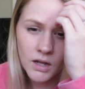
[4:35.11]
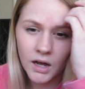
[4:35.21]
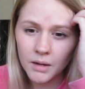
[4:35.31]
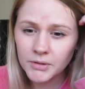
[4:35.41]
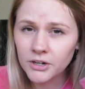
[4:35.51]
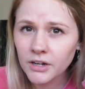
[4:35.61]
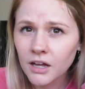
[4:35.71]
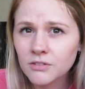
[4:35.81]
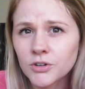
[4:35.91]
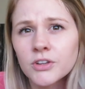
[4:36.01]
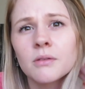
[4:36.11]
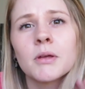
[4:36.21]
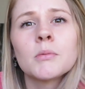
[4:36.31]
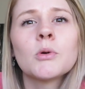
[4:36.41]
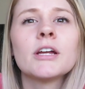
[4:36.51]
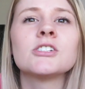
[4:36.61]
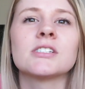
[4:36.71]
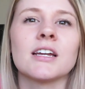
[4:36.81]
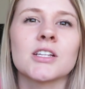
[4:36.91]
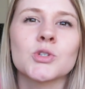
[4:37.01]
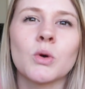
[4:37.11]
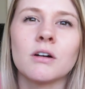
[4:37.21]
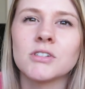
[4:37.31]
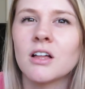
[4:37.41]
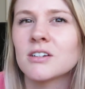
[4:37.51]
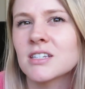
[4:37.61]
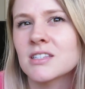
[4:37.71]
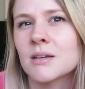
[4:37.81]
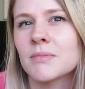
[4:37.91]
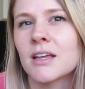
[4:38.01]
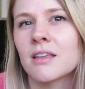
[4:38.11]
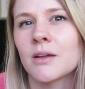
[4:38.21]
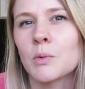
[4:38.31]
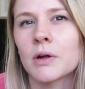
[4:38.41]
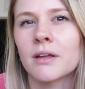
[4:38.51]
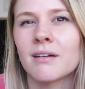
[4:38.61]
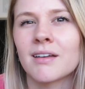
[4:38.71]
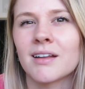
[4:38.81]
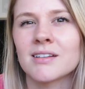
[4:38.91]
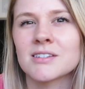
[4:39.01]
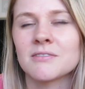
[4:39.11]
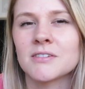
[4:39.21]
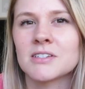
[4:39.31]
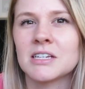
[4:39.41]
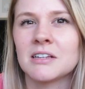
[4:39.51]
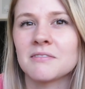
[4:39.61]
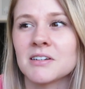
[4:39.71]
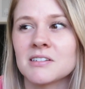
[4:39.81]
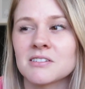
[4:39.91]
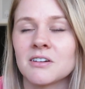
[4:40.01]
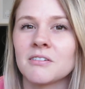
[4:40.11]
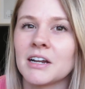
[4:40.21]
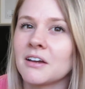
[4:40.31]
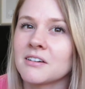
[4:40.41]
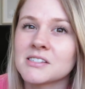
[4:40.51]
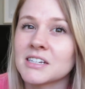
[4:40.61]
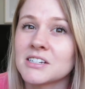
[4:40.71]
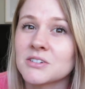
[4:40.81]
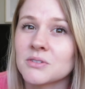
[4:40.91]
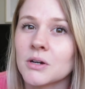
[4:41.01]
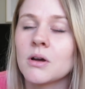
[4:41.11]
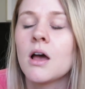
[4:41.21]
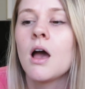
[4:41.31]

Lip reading: Here in California, the minimum wage is like $12 and something, and they're working on getting it to $15 if it isn't already. Honestly, I don't know.